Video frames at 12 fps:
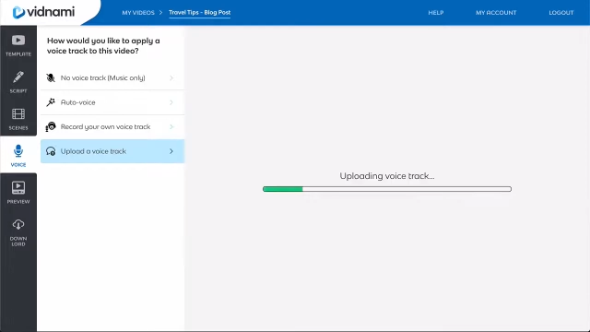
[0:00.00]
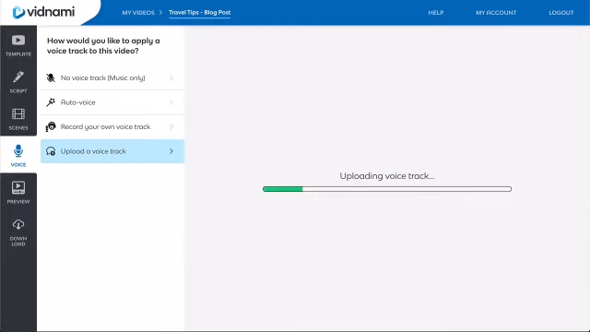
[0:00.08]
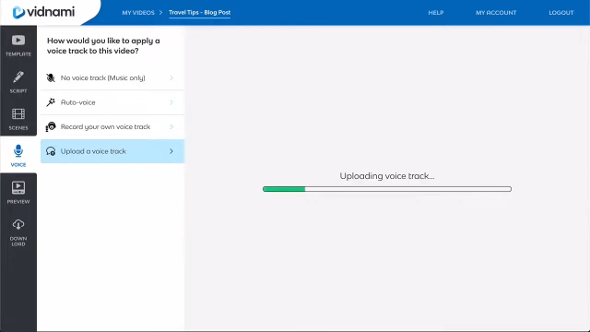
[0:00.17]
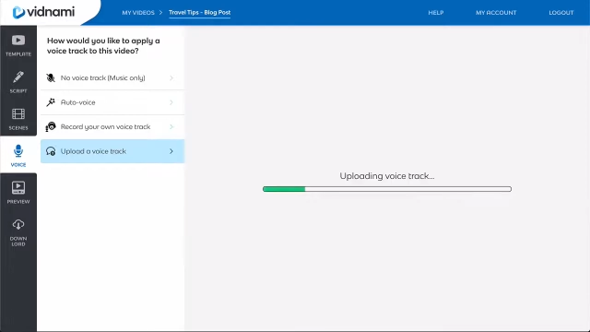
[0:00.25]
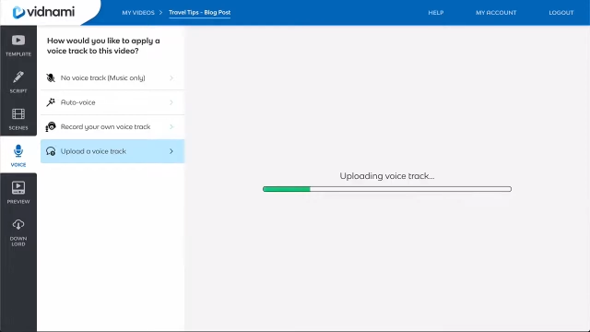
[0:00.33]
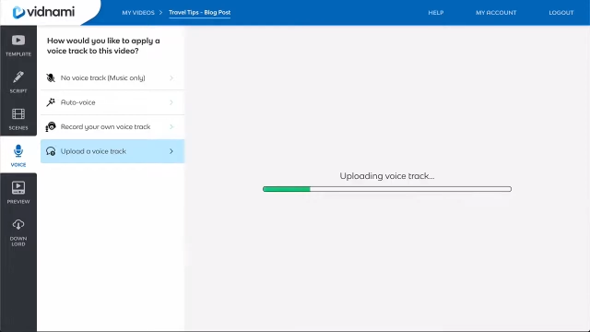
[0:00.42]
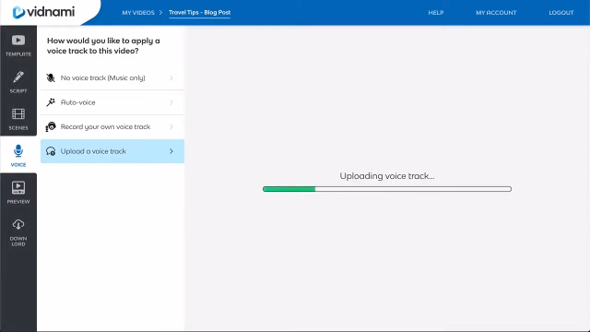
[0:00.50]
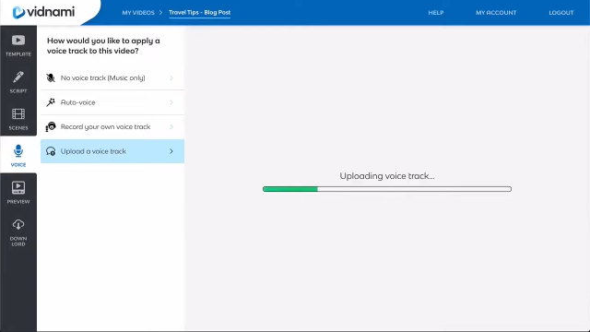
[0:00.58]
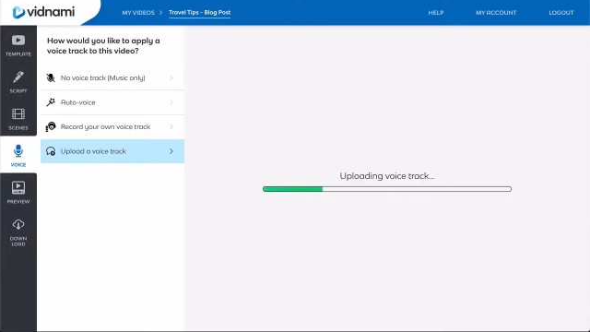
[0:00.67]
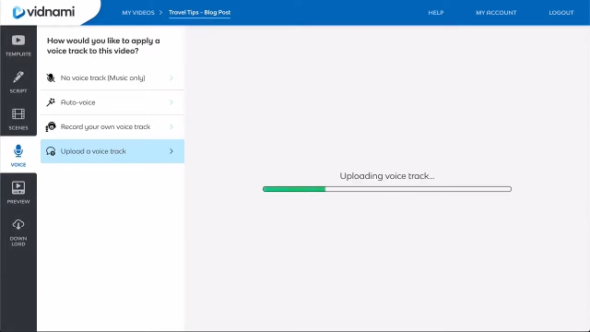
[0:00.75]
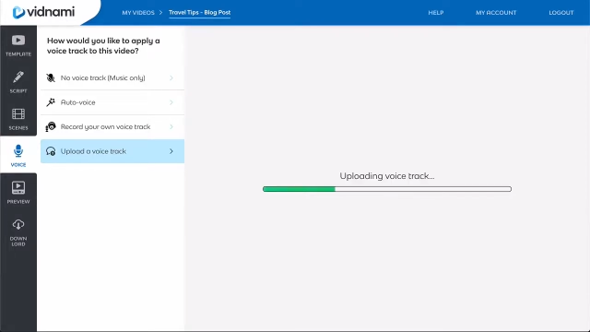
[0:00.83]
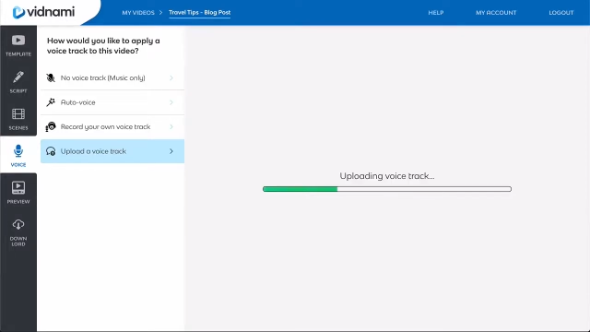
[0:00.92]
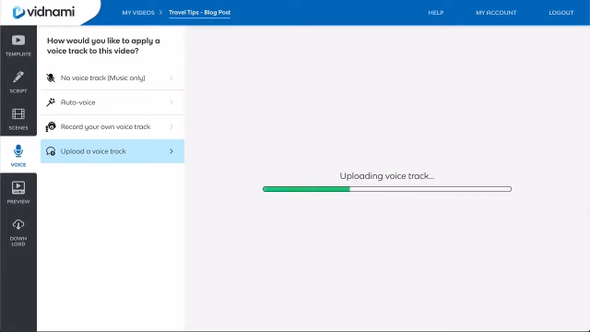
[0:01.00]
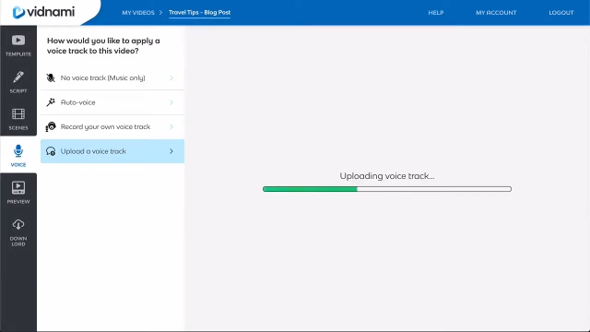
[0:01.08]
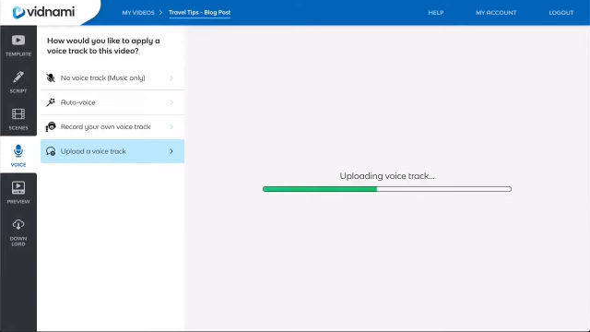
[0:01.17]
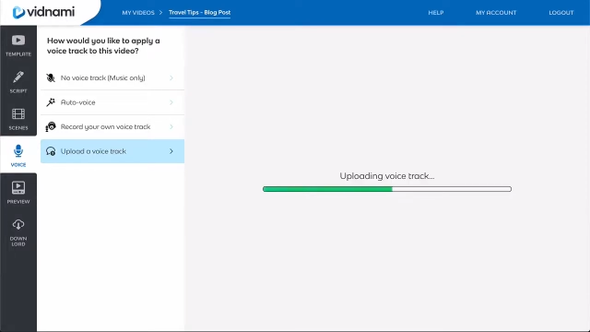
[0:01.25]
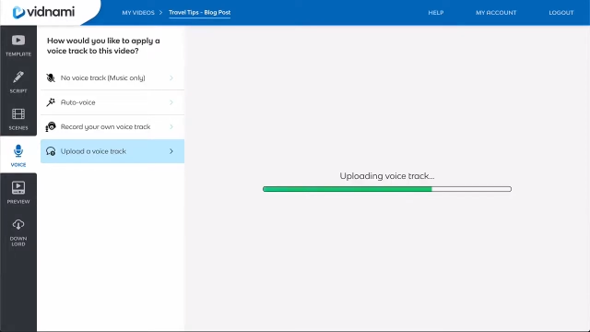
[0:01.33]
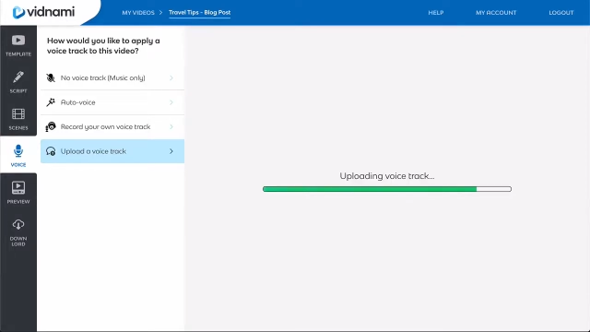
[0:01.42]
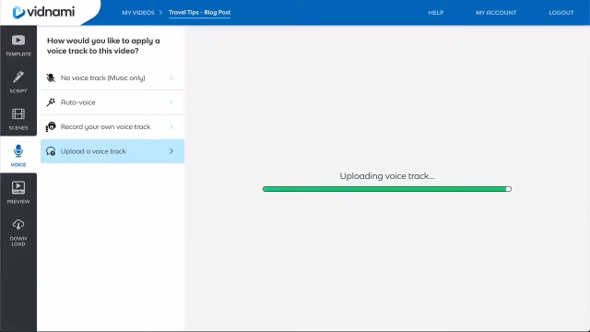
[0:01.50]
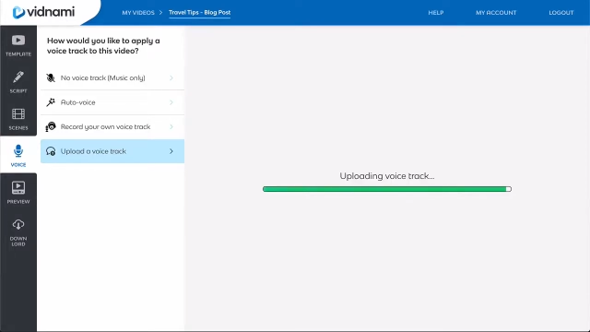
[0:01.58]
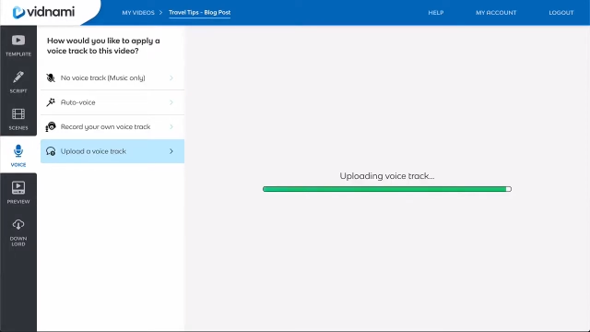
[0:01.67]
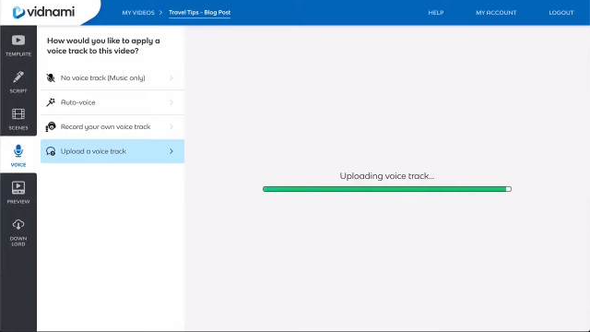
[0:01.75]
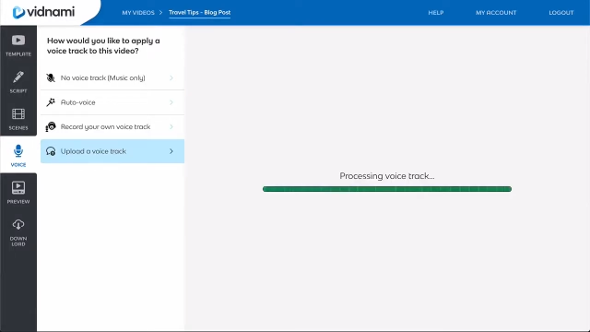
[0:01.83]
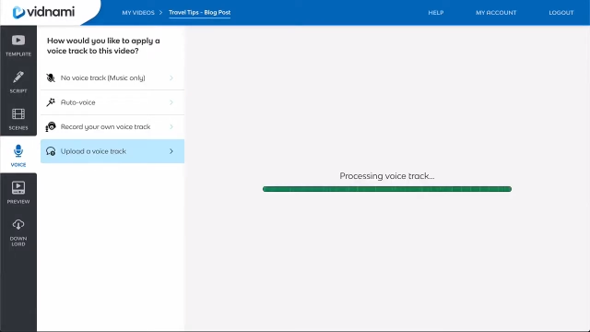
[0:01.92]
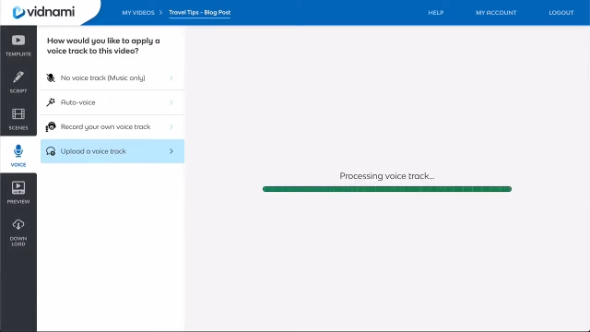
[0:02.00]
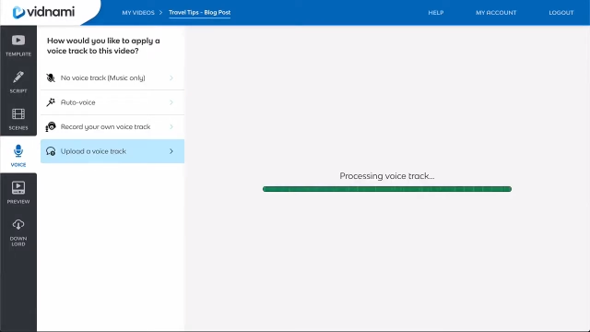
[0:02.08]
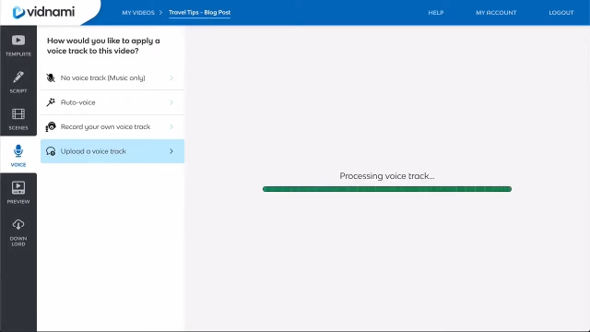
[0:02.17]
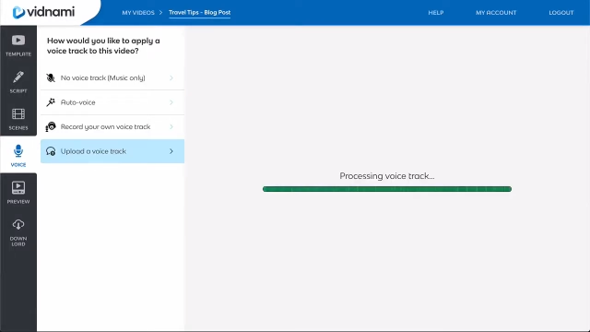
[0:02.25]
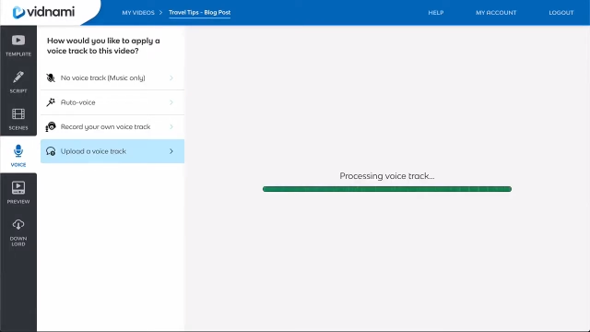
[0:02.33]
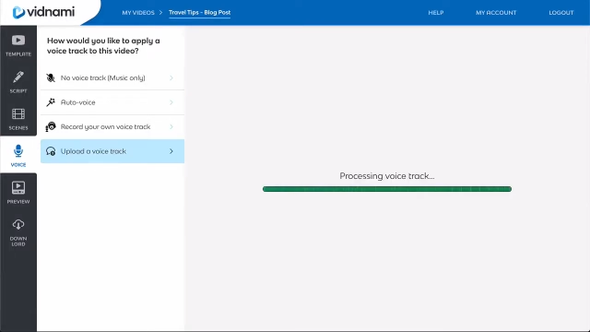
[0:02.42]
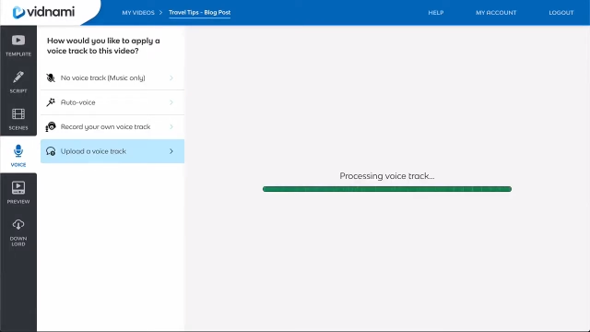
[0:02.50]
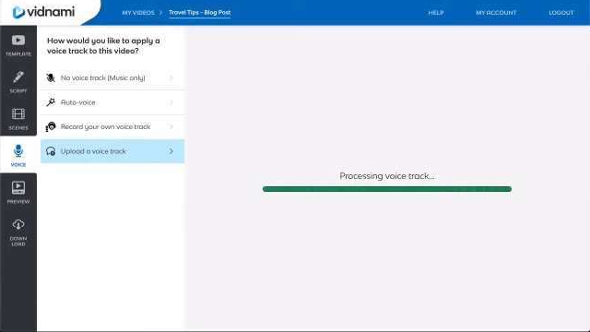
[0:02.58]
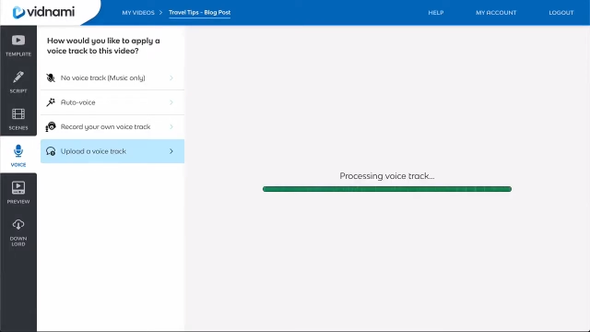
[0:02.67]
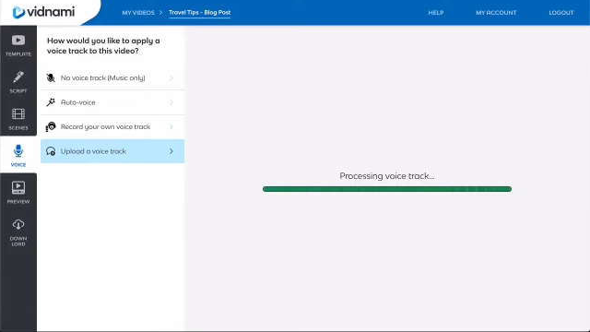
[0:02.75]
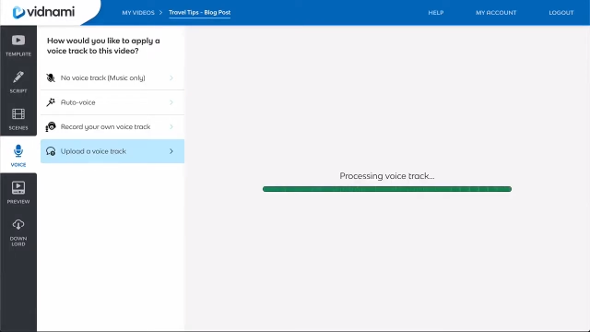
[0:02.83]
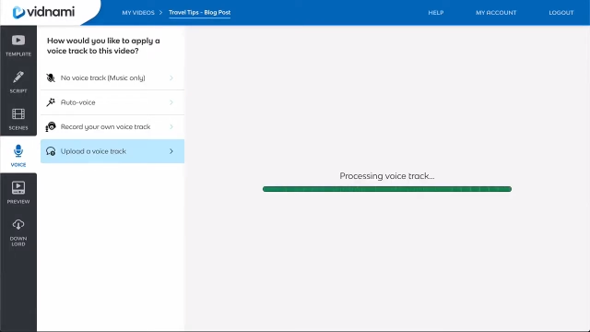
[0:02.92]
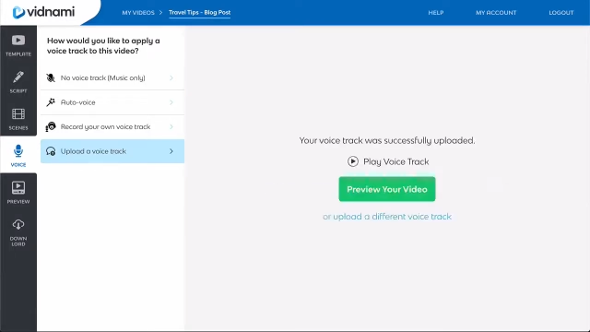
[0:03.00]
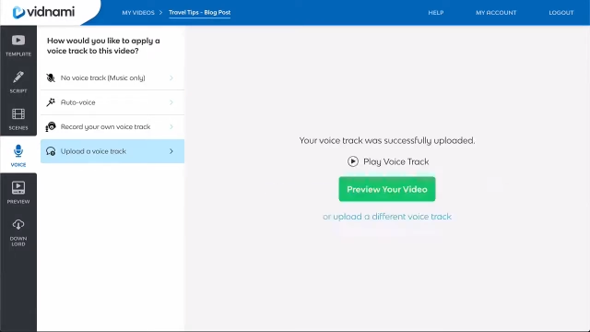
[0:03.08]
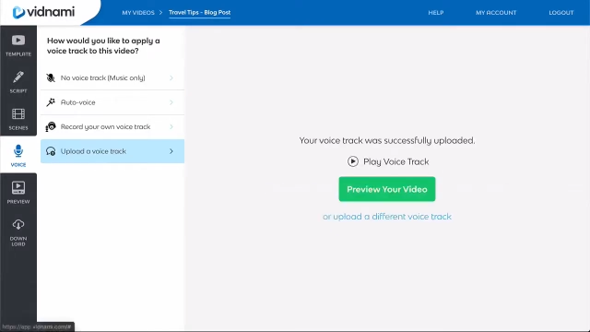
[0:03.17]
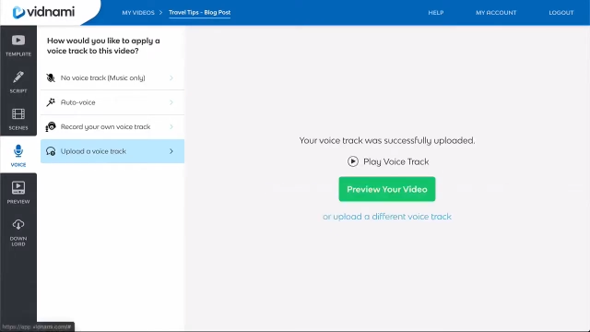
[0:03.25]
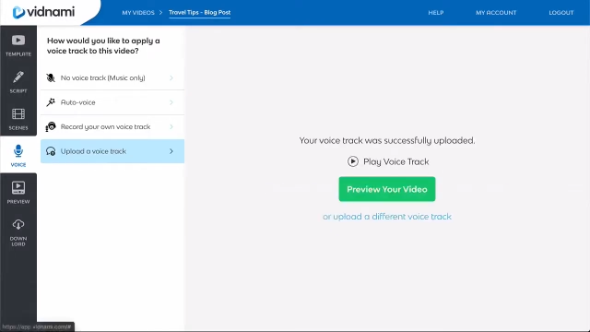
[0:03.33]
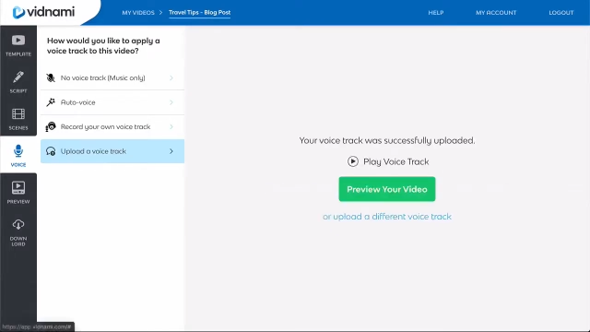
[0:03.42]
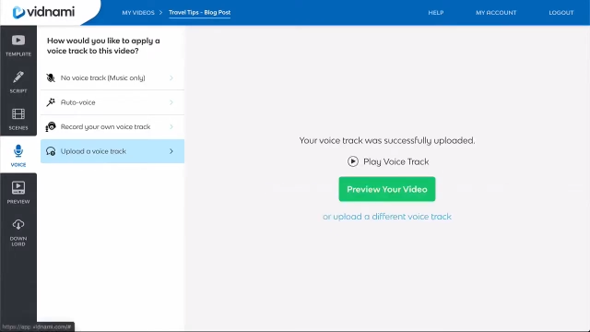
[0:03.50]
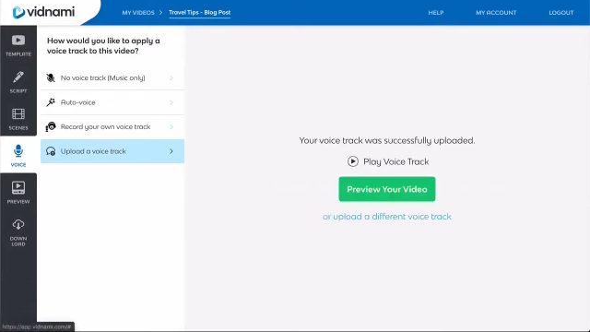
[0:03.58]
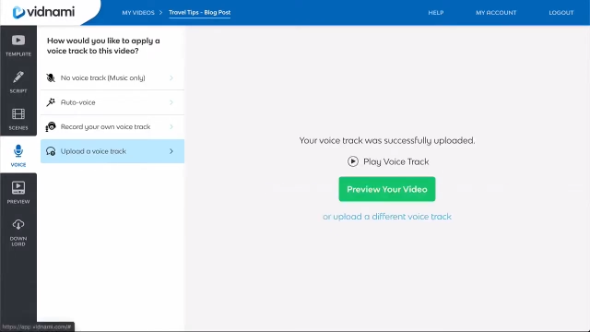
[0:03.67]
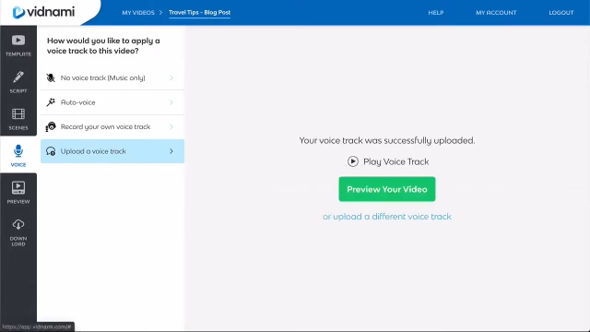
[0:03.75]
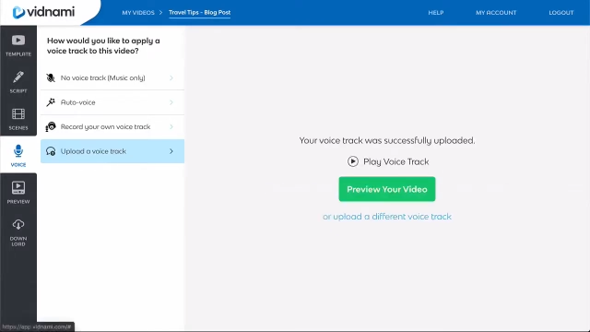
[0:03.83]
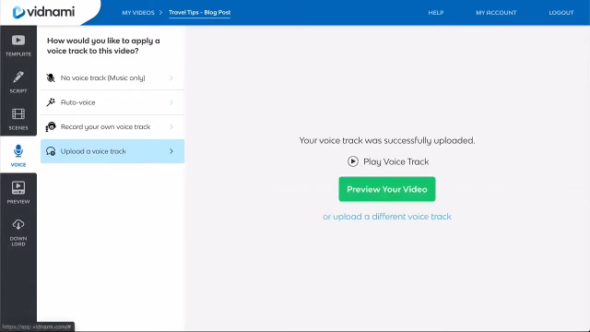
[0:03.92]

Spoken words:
(no speaker visible)